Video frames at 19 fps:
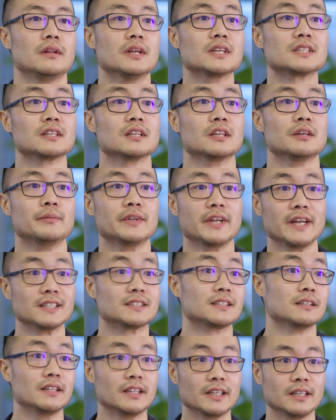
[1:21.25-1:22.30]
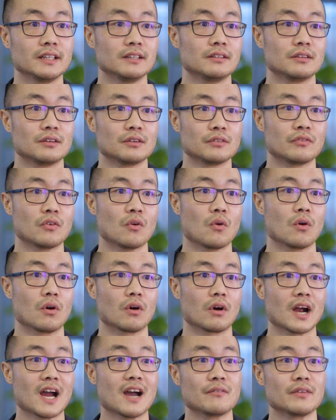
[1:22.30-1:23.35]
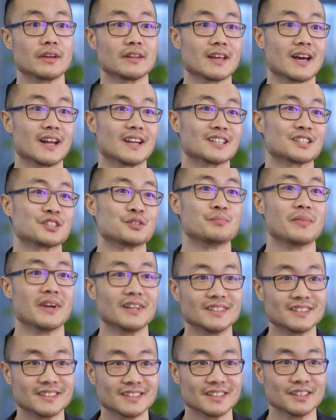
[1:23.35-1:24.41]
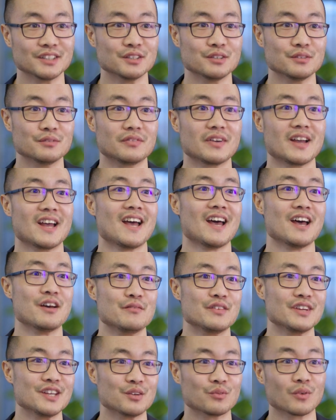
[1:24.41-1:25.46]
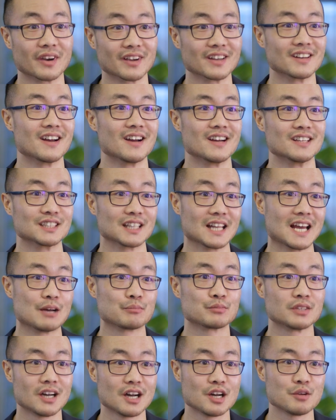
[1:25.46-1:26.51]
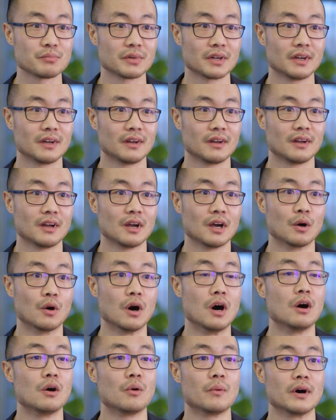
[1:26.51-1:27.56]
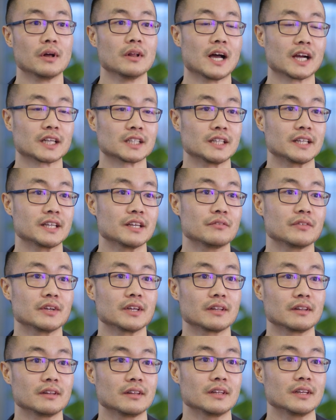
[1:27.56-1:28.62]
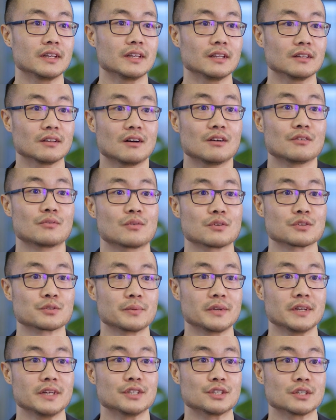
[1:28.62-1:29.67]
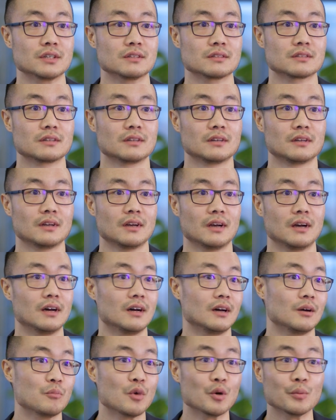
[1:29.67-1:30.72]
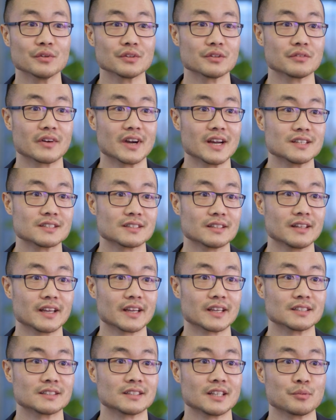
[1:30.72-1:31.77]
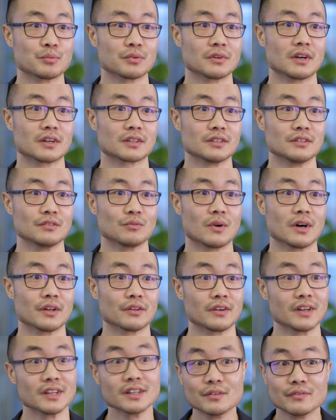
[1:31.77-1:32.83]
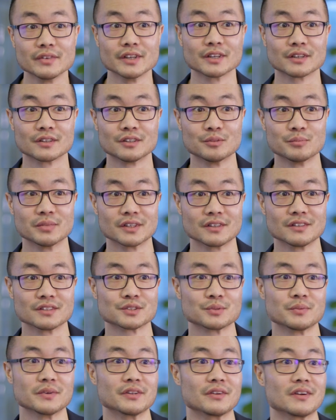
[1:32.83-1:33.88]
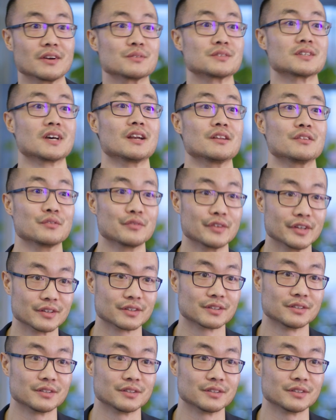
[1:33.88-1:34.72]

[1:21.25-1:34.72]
This eliminates the need for having that expensive, heavy, ruggedized laptop, all while actually giving the law enforcement agent a mobile device that they can stay productive while they're in the vehicle, but also when they're outside of their vehicle.